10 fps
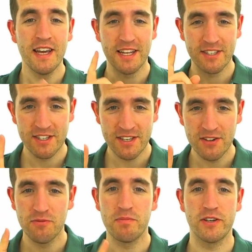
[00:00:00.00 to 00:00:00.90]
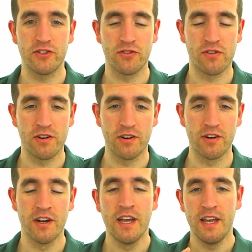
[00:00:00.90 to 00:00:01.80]
it's still much
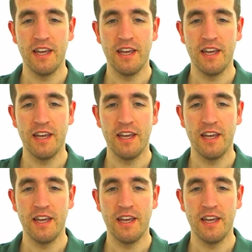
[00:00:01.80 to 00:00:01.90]
stronger